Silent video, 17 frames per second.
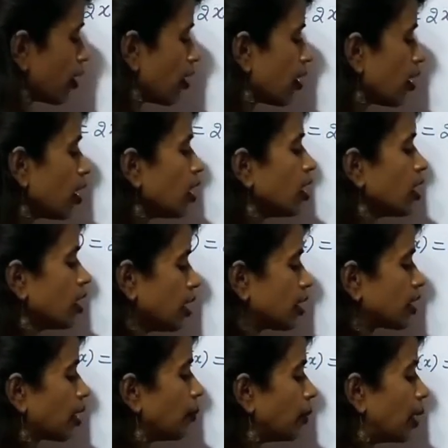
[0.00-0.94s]
are
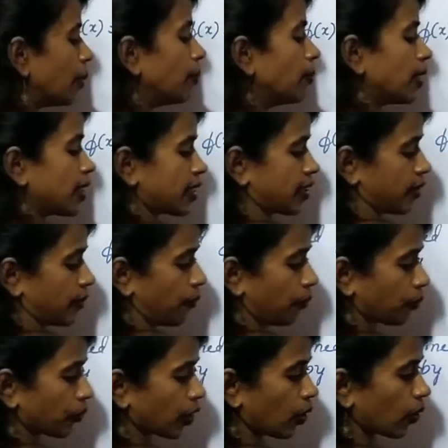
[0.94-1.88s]
some numbers.
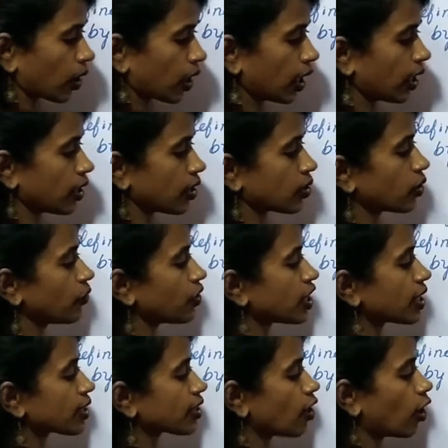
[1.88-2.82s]
Okay. So which
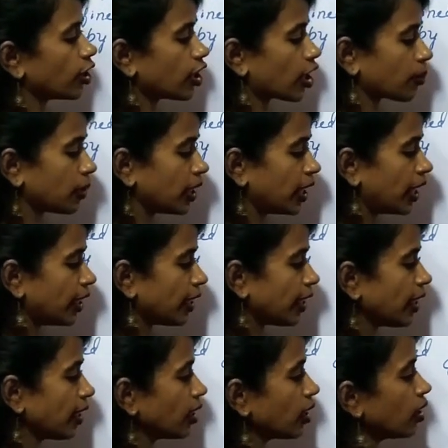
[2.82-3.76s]
is
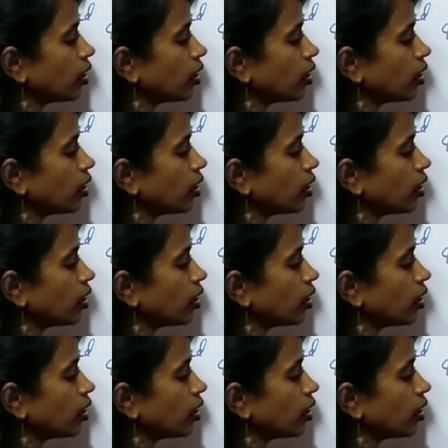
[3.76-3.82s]
non-terminating.